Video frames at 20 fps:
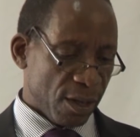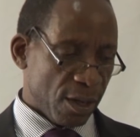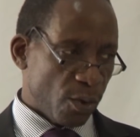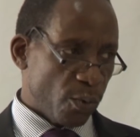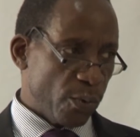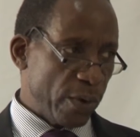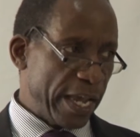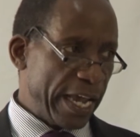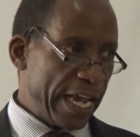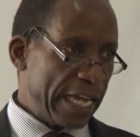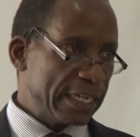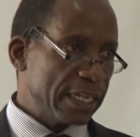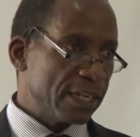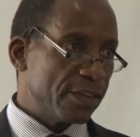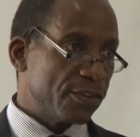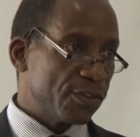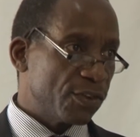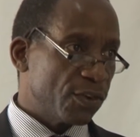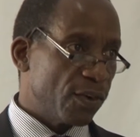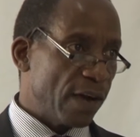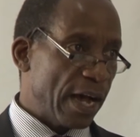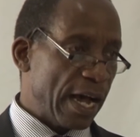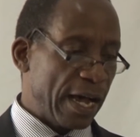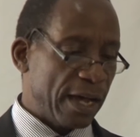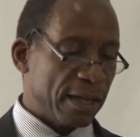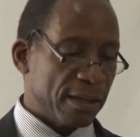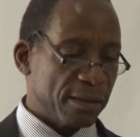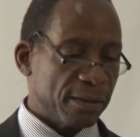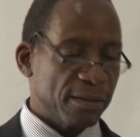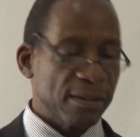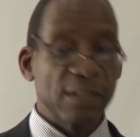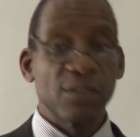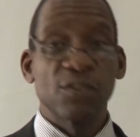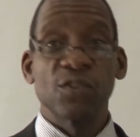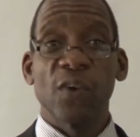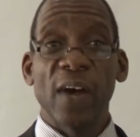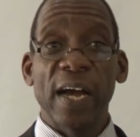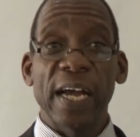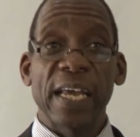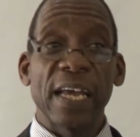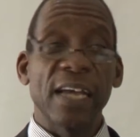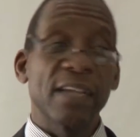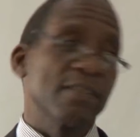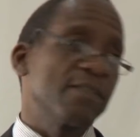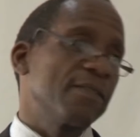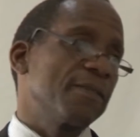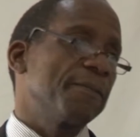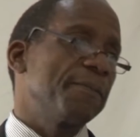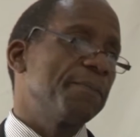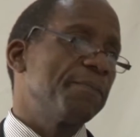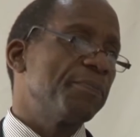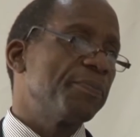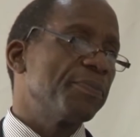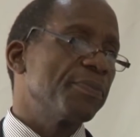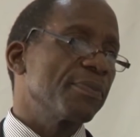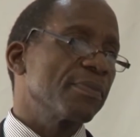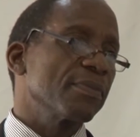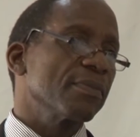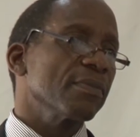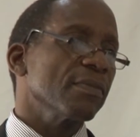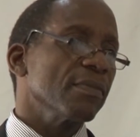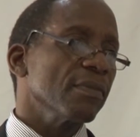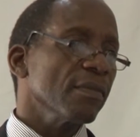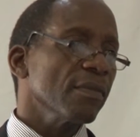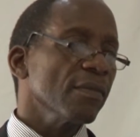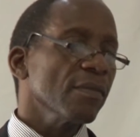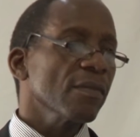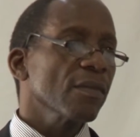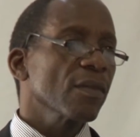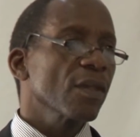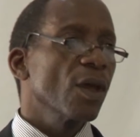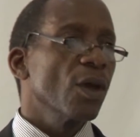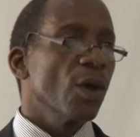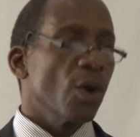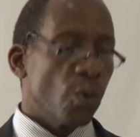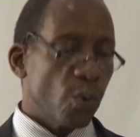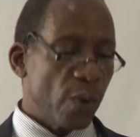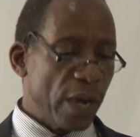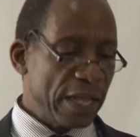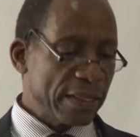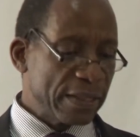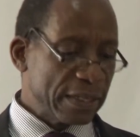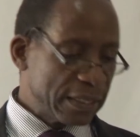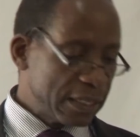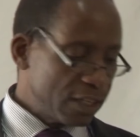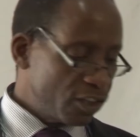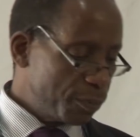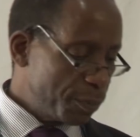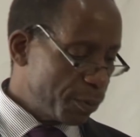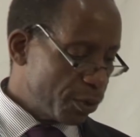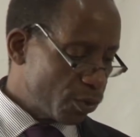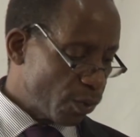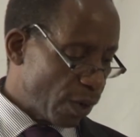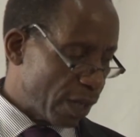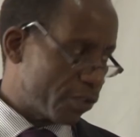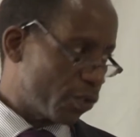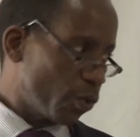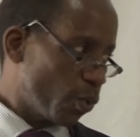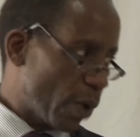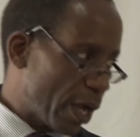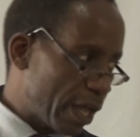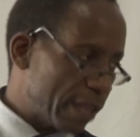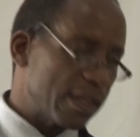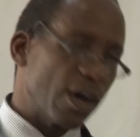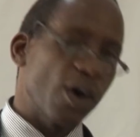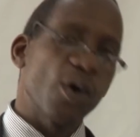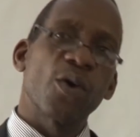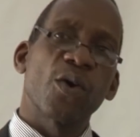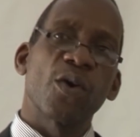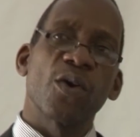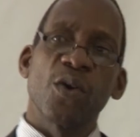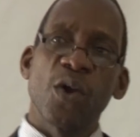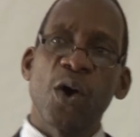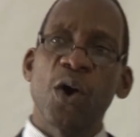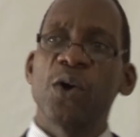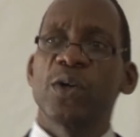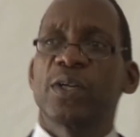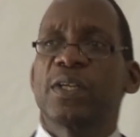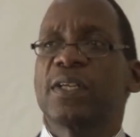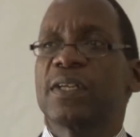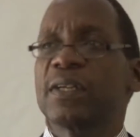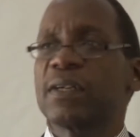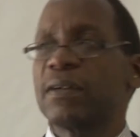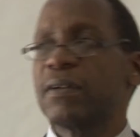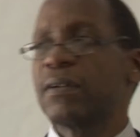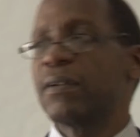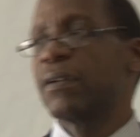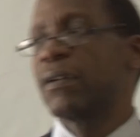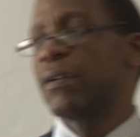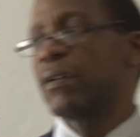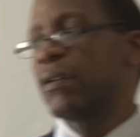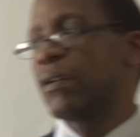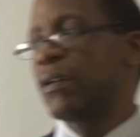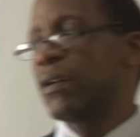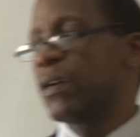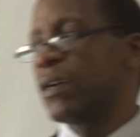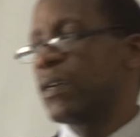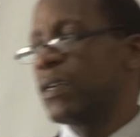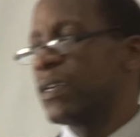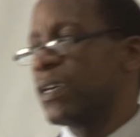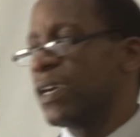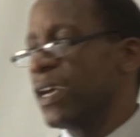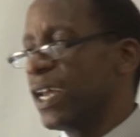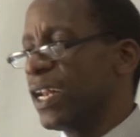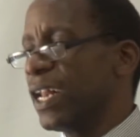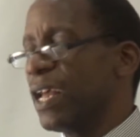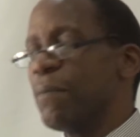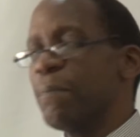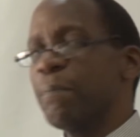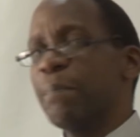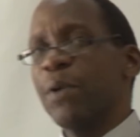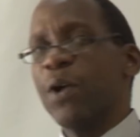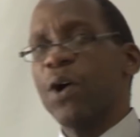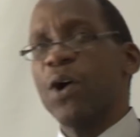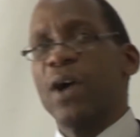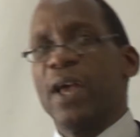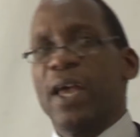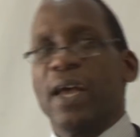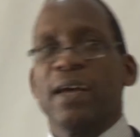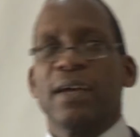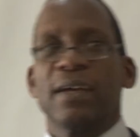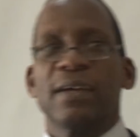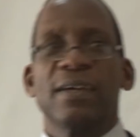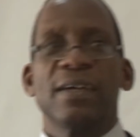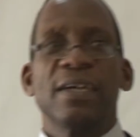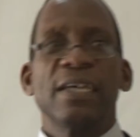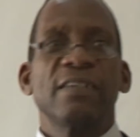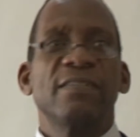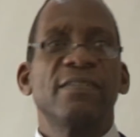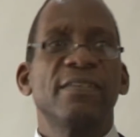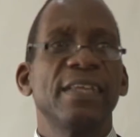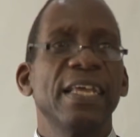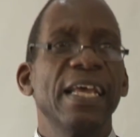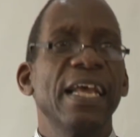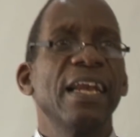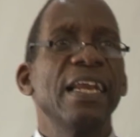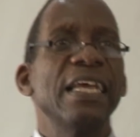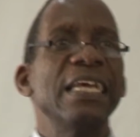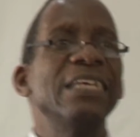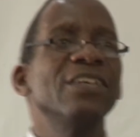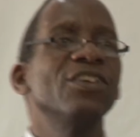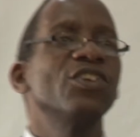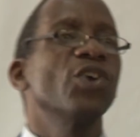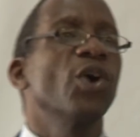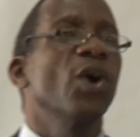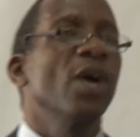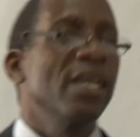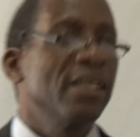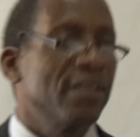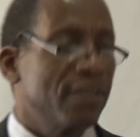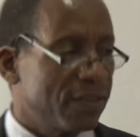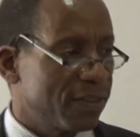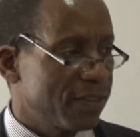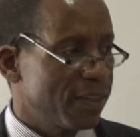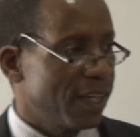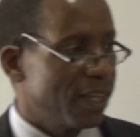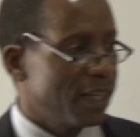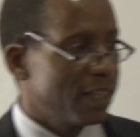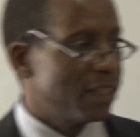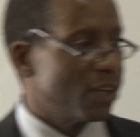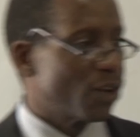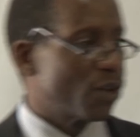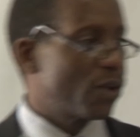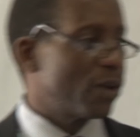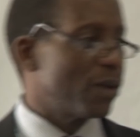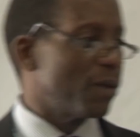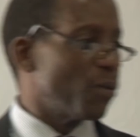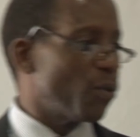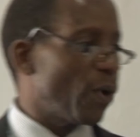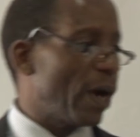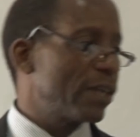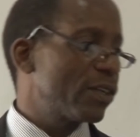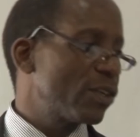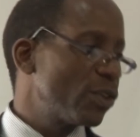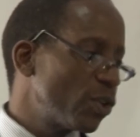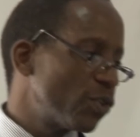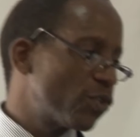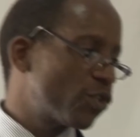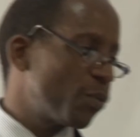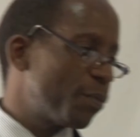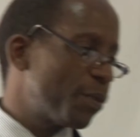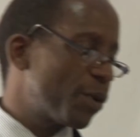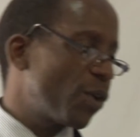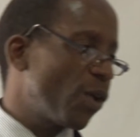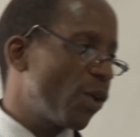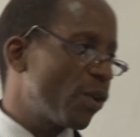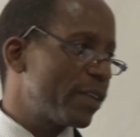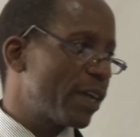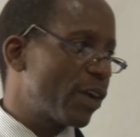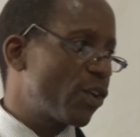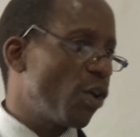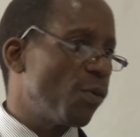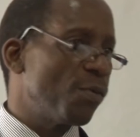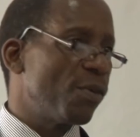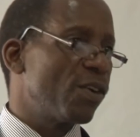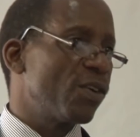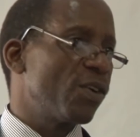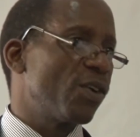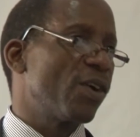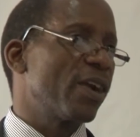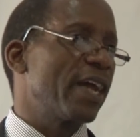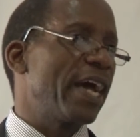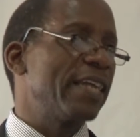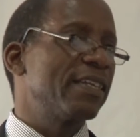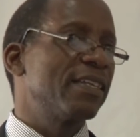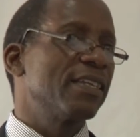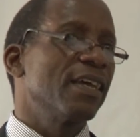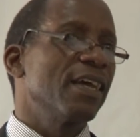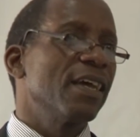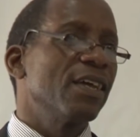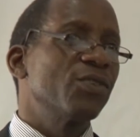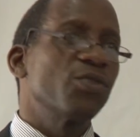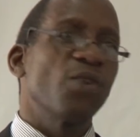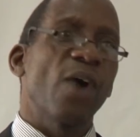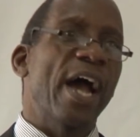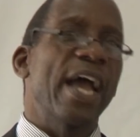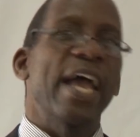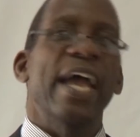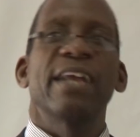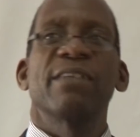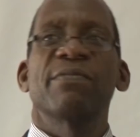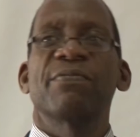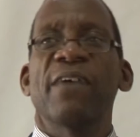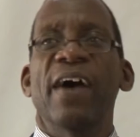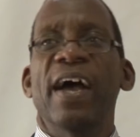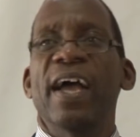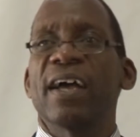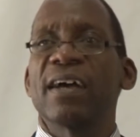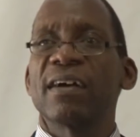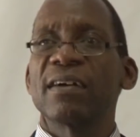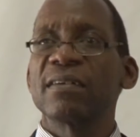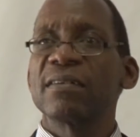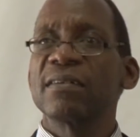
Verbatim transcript: We had in Zuva, the Zuva case, where the dispute was whether or not an employer still enjoys the, what used to be called a common law right to hire and fire.